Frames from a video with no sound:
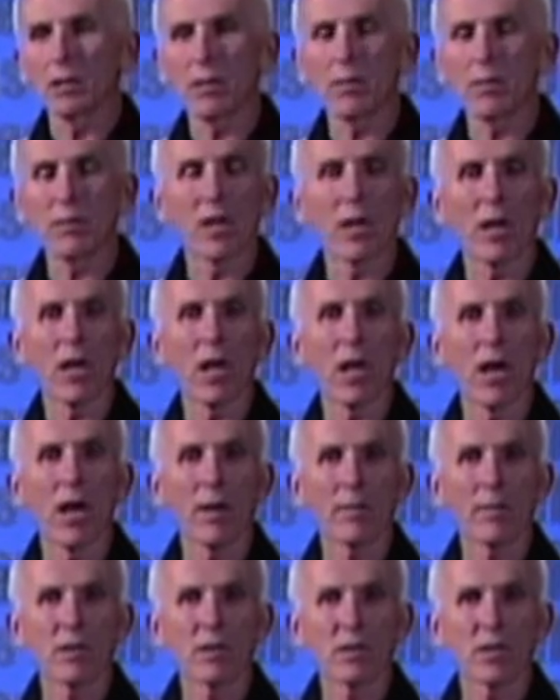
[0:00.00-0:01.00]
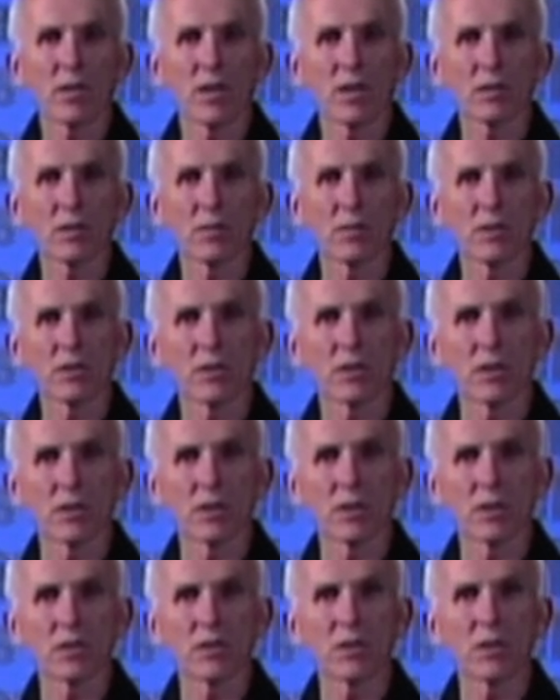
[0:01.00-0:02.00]
Some of the lab assessments that are
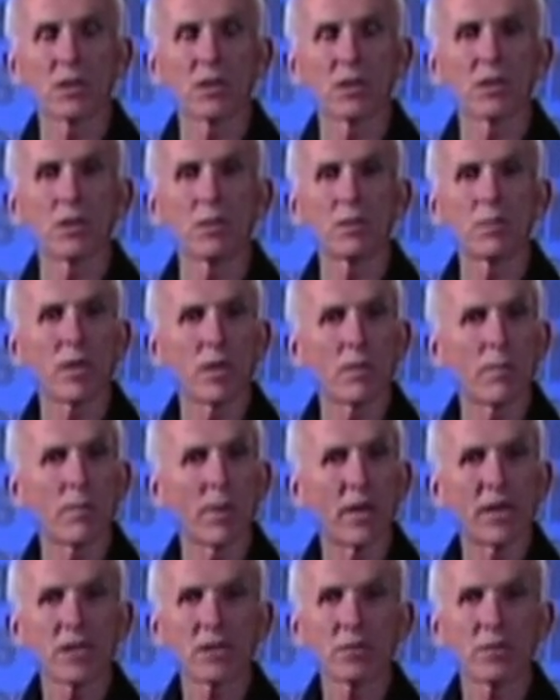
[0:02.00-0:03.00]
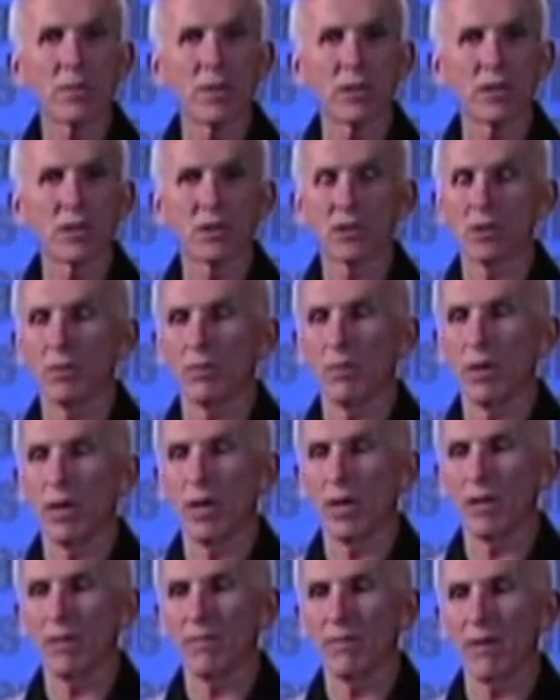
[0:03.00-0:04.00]
considered to be the best measures of
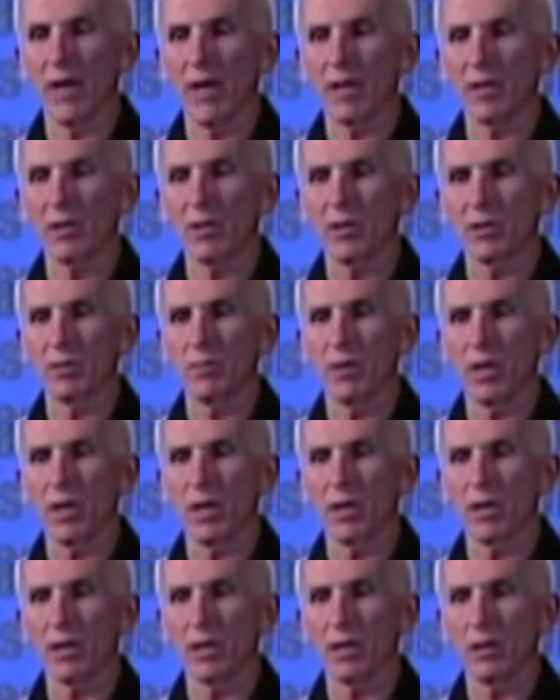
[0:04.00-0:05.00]
body fatness or body